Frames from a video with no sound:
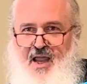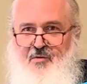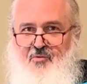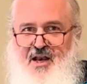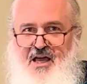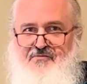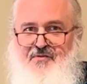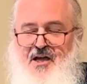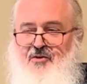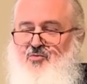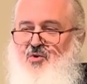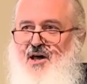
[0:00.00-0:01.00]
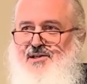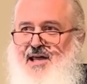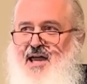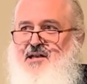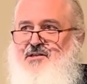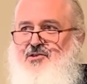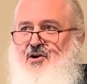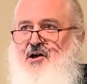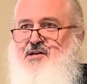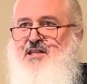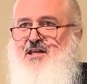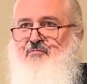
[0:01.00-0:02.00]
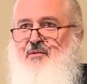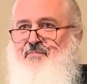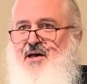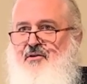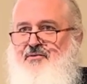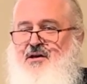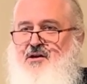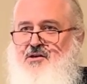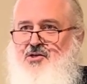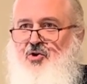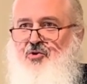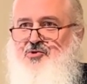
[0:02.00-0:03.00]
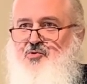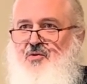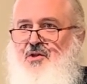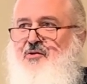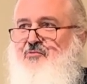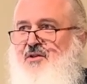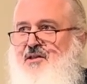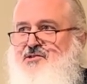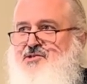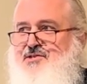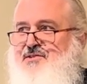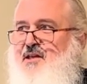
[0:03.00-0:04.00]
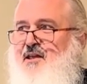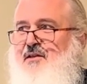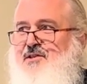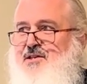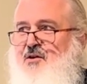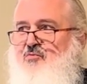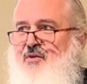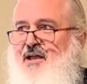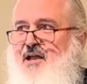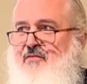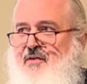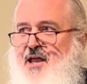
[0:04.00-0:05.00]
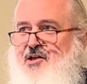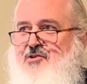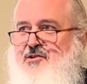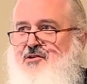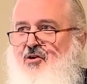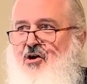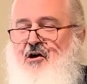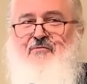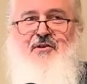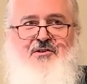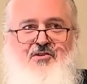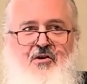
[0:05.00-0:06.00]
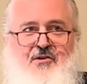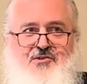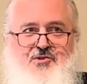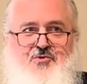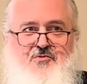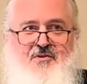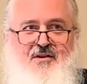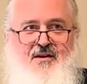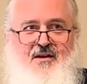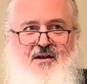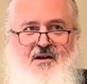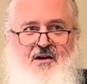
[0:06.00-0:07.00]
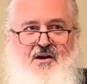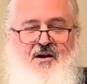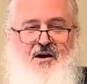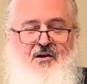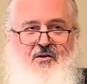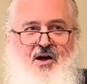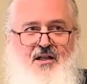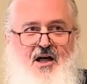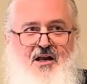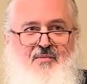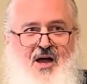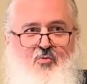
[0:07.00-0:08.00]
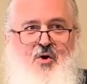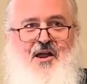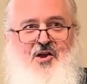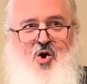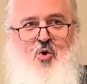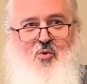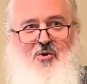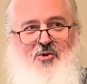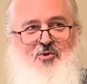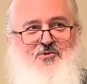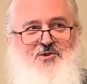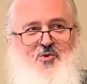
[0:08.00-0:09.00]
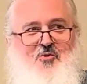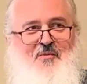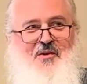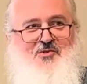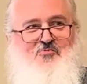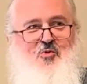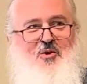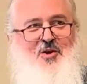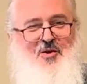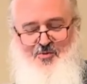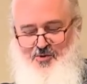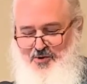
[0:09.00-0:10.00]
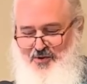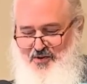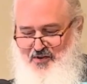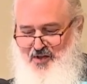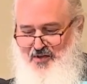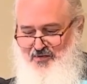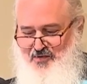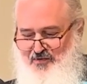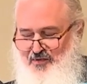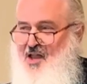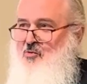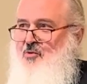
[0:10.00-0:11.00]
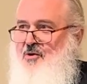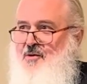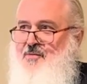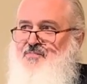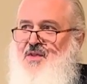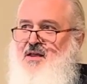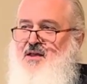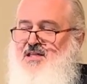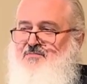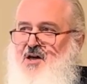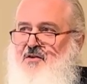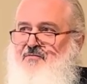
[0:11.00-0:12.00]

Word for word: And what I found was I could talk to them about cultural and religious things in a way that I couldn't often talk to a lot of my white coworkers who were much more liberal than, than they were. As